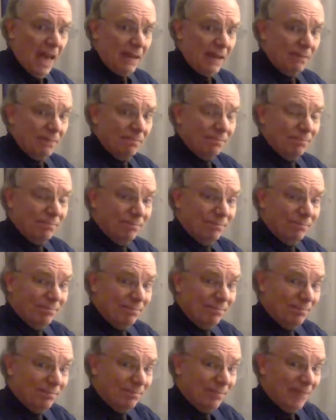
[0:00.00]

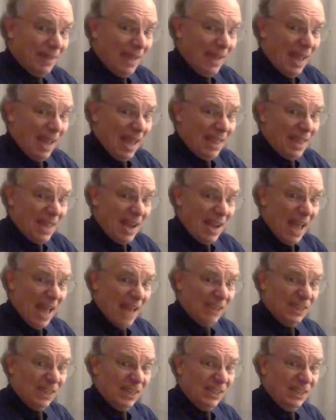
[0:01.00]
and then
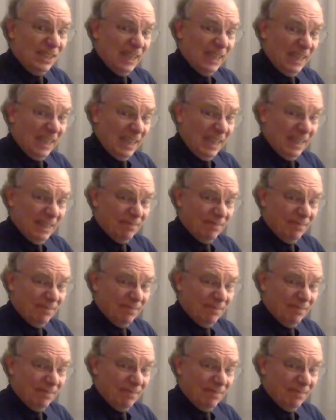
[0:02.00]
has a D